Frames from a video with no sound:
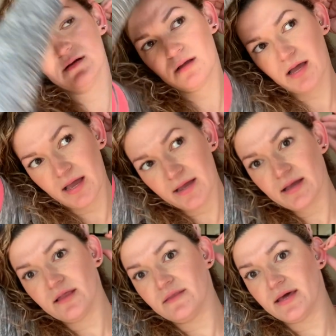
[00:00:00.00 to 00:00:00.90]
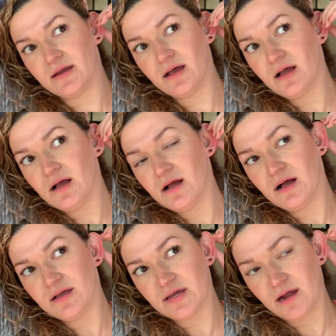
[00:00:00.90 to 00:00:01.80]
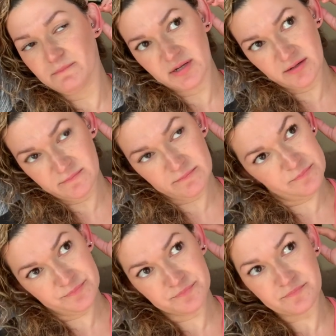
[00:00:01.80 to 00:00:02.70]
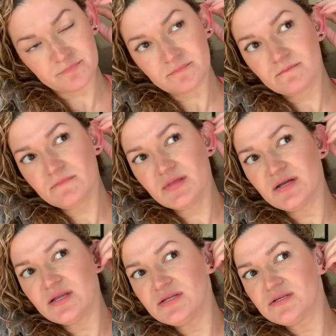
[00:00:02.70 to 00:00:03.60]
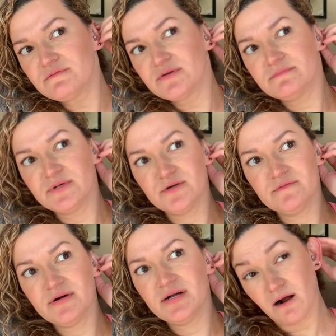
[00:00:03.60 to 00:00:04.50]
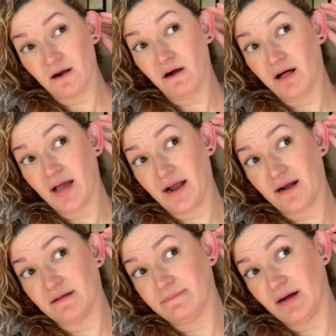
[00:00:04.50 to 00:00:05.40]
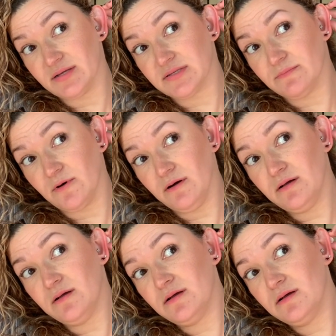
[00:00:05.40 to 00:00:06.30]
Okay, and then, you know, I'm gonna need to remove all hair if possible.